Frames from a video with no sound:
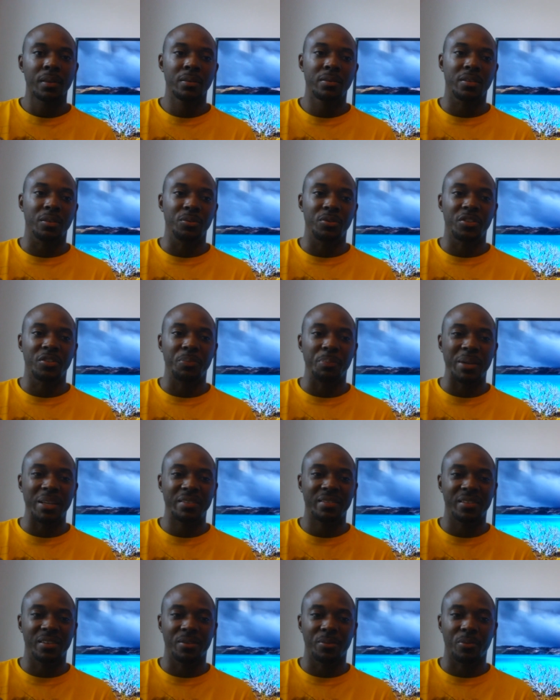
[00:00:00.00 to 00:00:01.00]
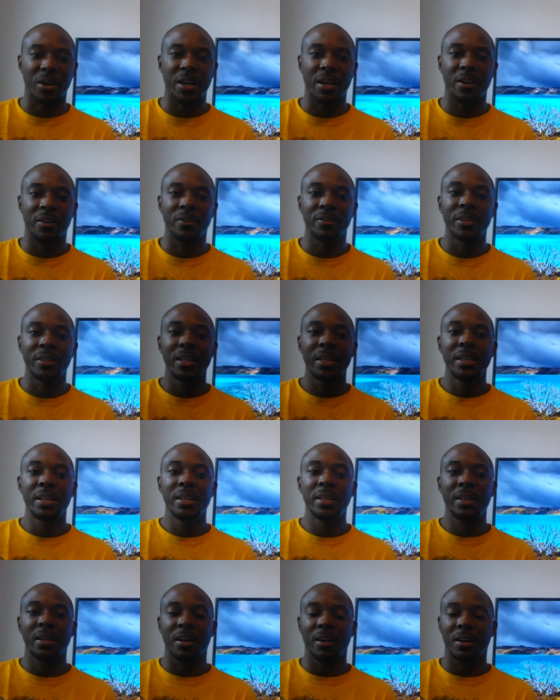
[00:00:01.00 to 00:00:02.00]
So just messing it around,
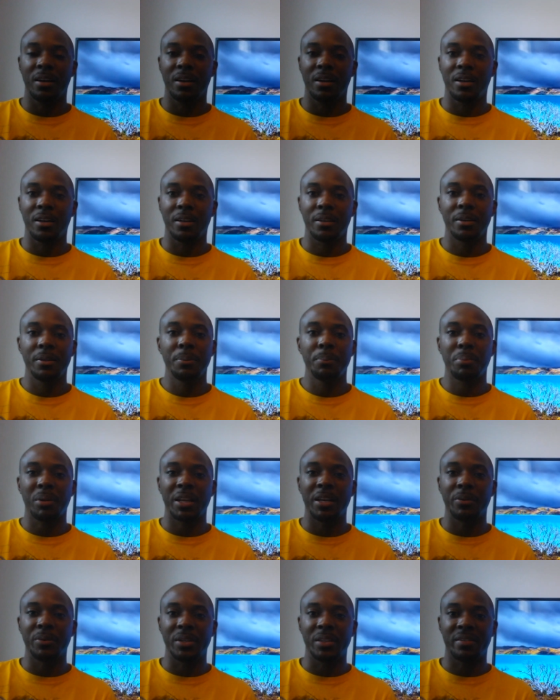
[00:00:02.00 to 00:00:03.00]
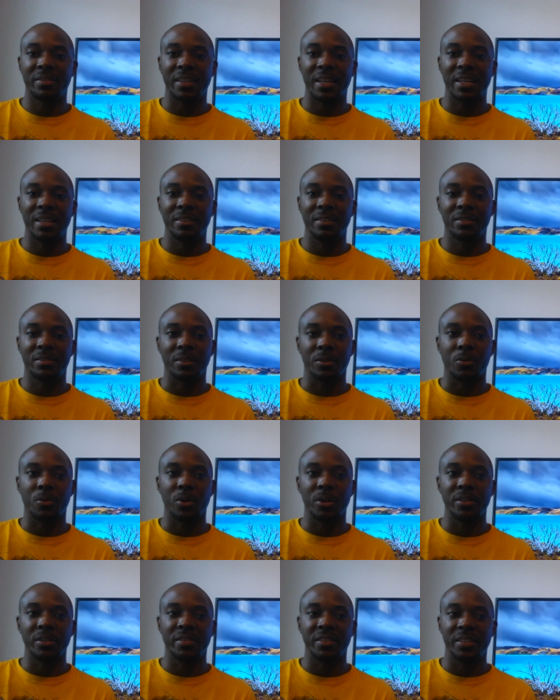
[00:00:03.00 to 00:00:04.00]
uh, playing with the settings
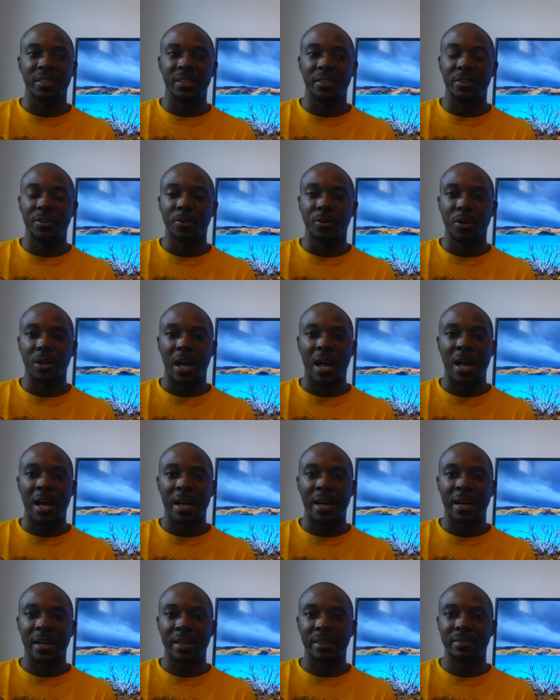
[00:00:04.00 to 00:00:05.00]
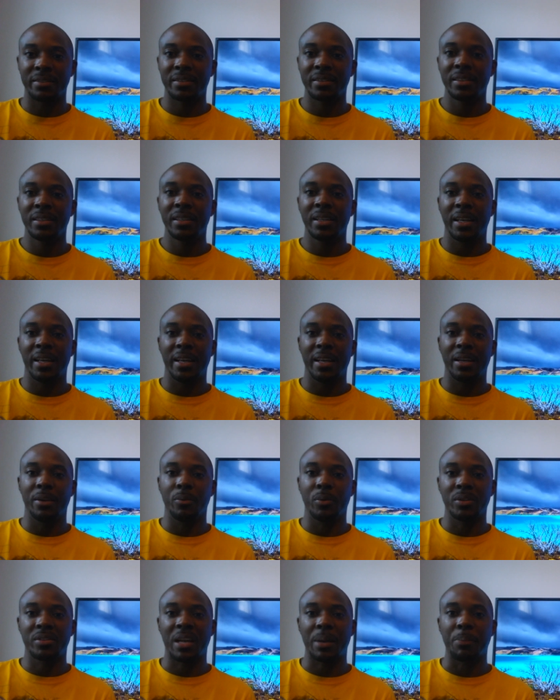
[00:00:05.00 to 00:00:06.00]
according to your eyes
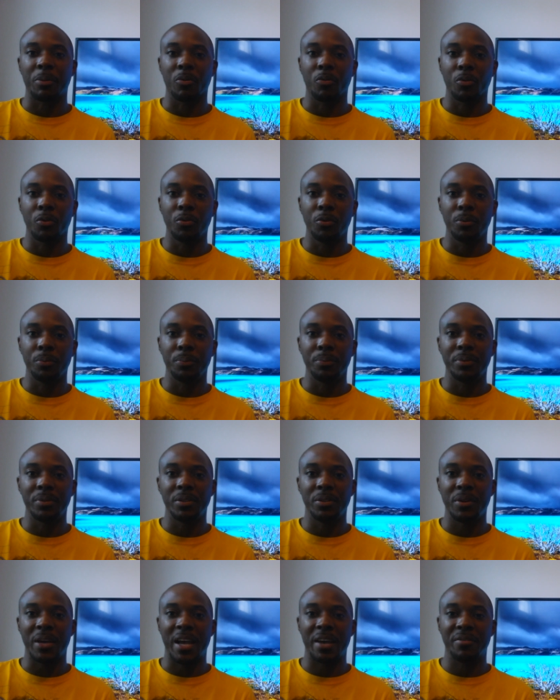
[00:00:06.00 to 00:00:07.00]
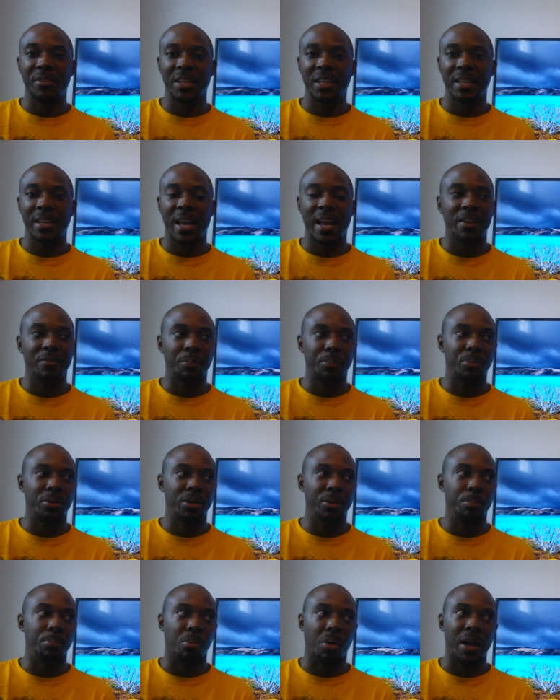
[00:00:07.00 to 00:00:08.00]
and what type of room you have it in. I have a
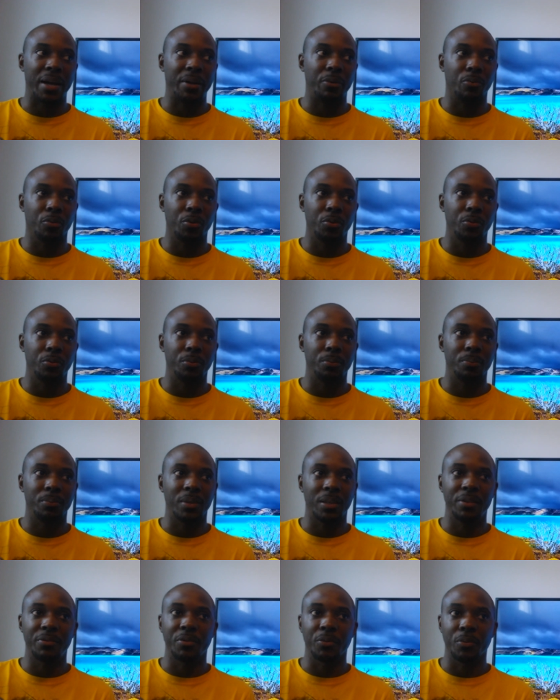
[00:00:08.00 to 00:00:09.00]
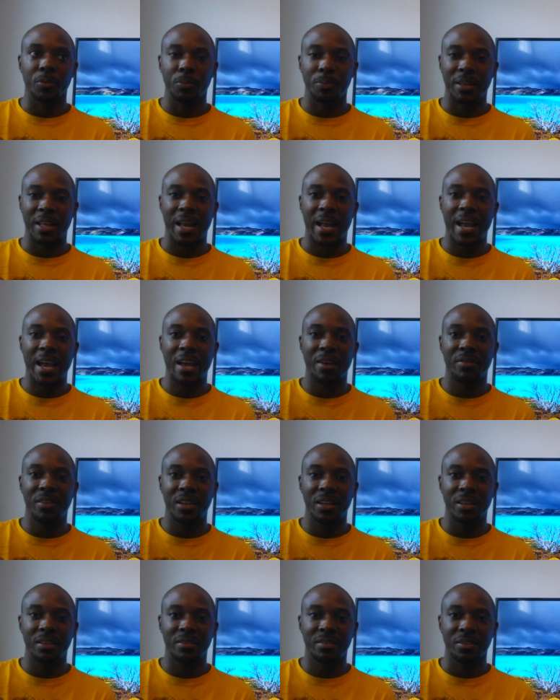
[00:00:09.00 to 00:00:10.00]
pretty bright room, living room that I have
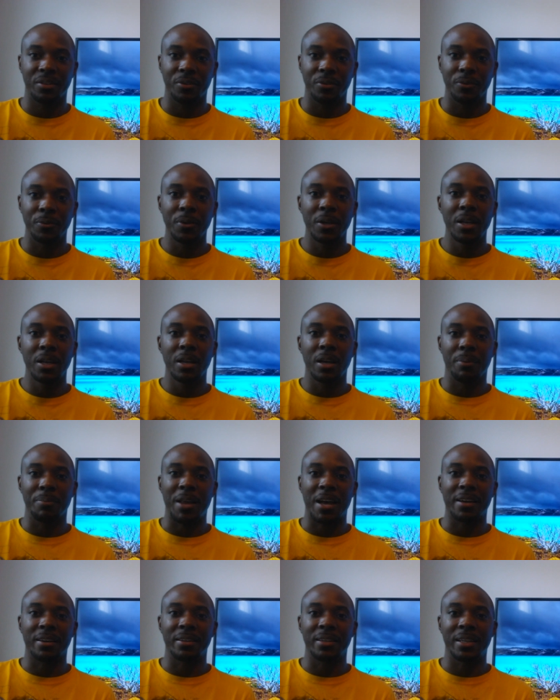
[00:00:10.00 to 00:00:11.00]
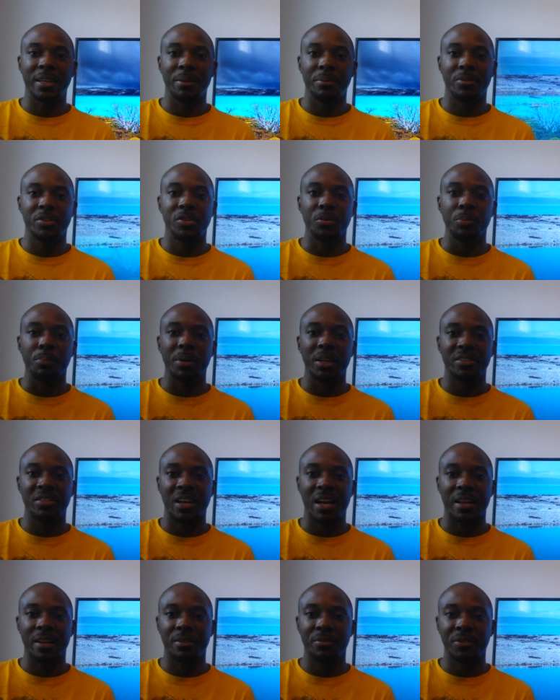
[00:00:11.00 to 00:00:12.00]
it in, so I'm not going to get too much
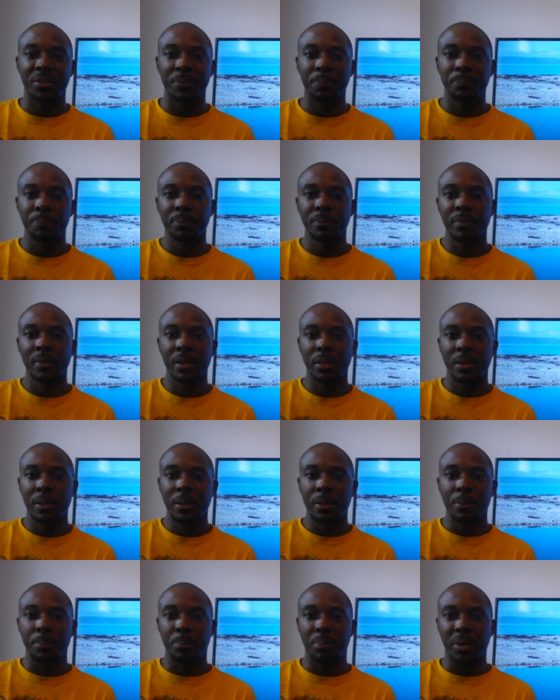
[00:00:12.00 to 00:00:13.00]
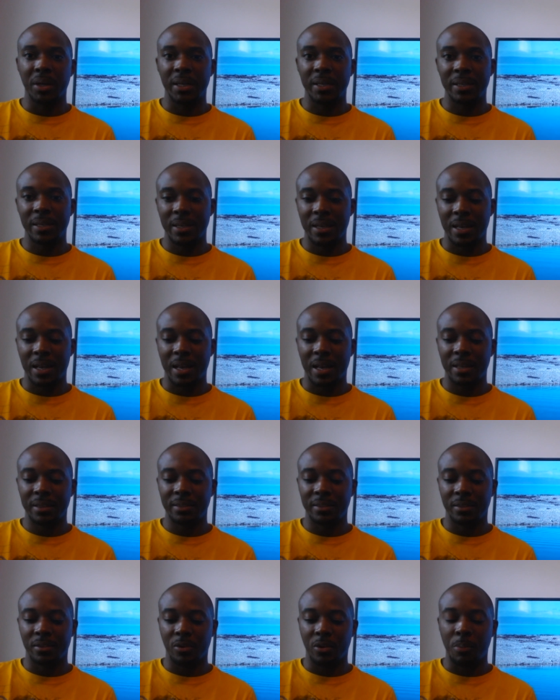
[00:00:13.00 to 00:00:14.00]
out of it. But,
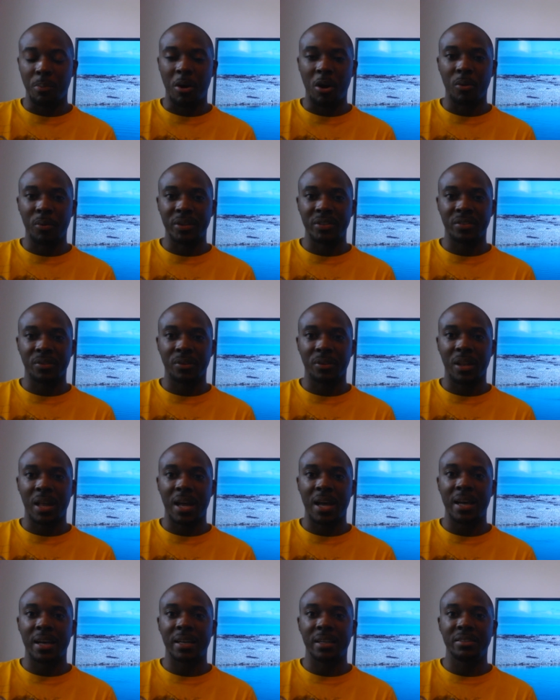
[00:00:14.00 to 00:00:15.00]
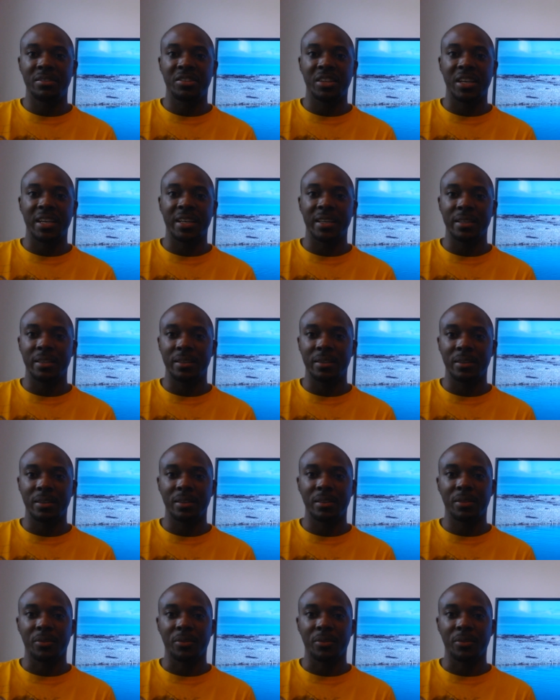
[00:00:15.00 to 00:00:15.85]
you know, I'm always online checking